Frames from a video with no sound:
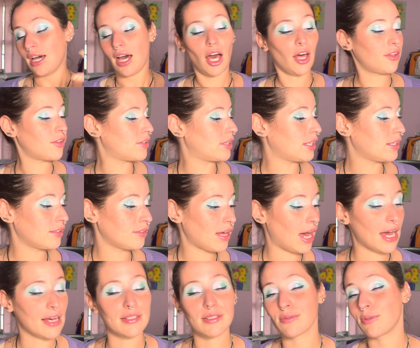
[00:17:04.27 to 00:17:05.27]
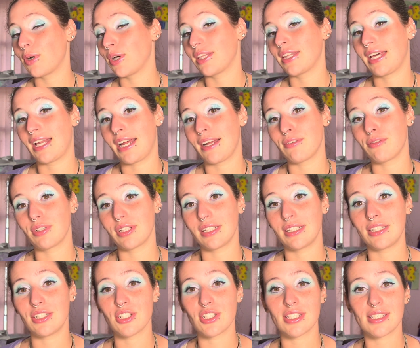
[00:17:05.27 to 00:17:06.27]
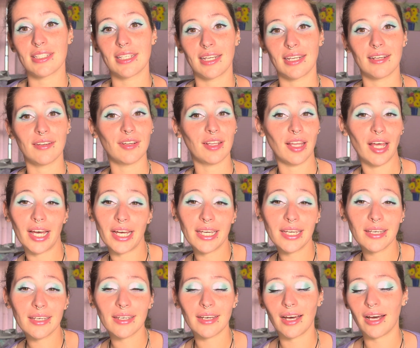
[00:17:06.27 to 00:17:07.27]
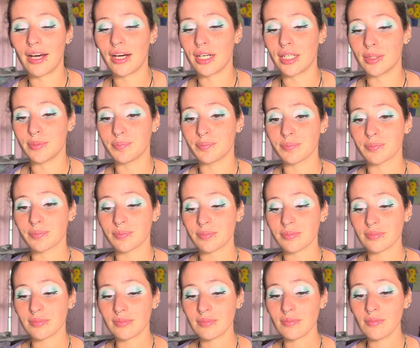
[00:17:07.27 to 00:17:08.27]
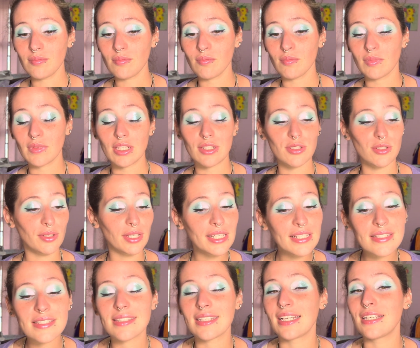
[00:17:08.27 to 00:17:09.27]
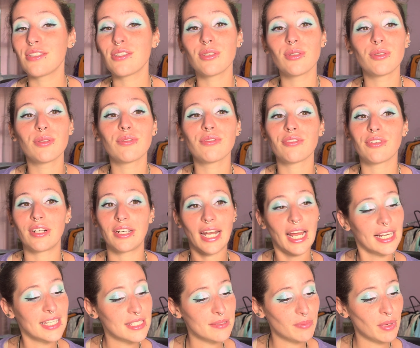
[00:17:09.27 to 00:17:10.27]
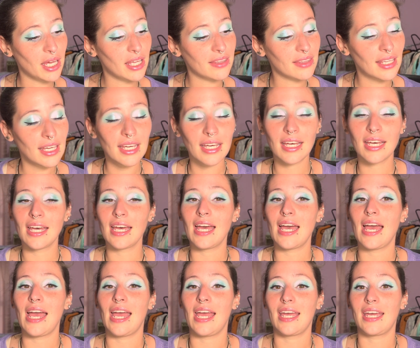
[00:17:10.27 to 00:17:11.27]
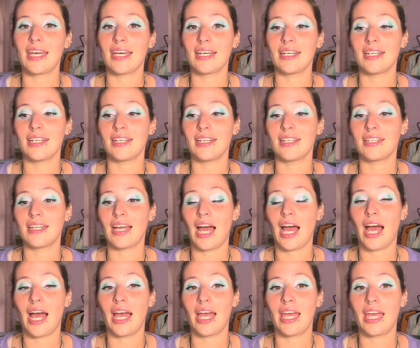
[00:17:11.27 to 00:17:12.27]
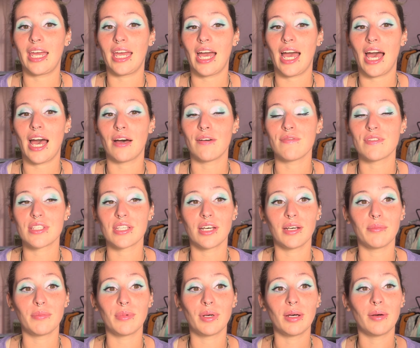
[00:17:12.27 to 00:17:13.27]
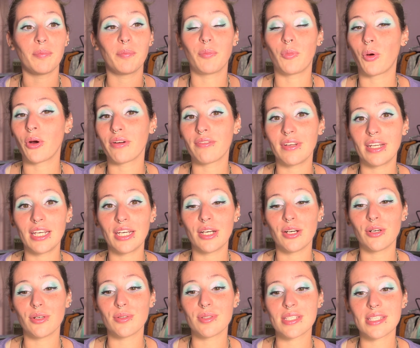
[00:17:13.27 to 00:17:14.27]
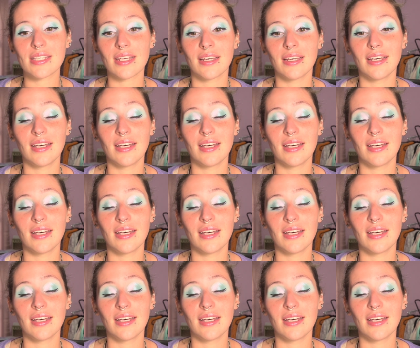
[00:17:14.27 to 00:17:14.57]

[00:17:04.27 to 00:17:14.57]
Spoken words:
other than the last one that I really just didn't like. So yeah, stay tuned for next month. And I have some more videos